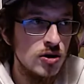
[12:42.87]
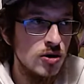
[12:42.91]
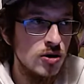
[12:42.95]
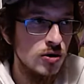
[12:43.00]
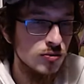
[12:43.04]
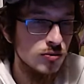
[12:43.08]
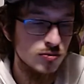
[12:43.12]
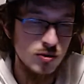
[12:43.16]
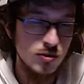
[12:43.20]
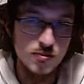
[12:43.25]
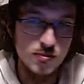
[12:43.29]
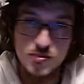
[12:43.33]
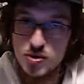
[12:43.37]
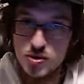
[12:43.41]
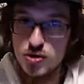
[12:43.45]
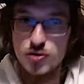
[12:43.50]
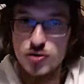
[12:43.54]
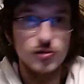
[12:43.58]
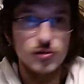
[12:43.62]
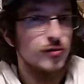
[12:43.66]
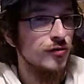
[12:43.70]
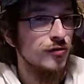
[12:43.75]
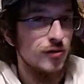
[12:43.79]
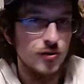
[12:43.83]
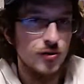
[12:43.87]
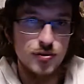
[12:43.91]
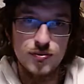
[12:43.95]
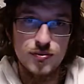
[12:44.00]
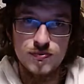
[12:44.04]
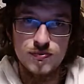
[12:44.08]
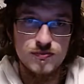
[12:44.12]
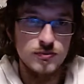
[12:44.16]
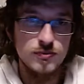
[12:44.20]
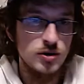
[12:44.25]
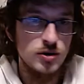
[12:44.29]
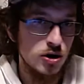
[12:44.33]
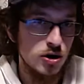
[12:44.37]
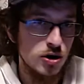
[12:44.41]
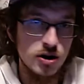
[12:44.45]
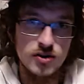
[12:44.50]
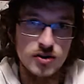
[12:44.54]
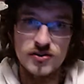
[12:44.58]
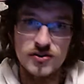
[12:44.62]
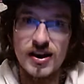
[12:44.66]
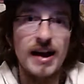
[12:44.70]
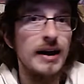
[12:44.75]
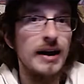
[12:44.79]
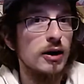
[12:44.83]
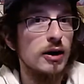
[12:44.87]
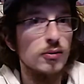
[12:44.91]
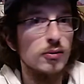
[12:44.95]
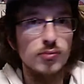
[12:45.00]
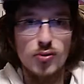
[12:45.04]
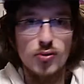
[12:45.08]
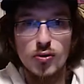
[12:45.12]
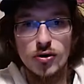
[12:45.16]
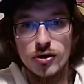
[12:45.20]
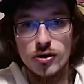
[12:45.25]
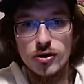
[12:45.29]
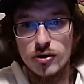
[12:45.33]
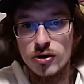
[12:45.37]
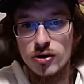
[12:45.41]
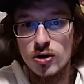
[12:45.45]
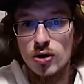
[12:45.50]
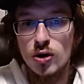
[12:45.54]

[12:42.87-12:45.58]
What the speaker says: remove your entire board.